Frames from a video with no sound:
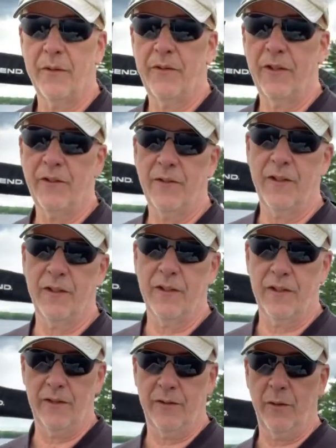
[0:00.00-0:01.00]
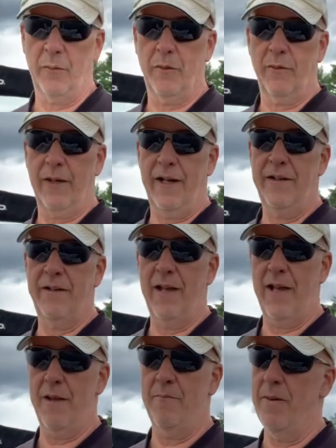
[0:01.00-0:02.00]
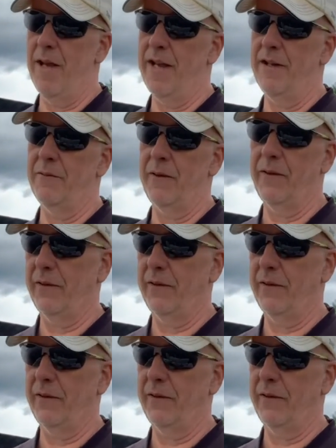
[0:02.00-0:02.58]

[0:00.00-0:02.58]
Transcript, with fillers: six feet long. So it provides a bed, which is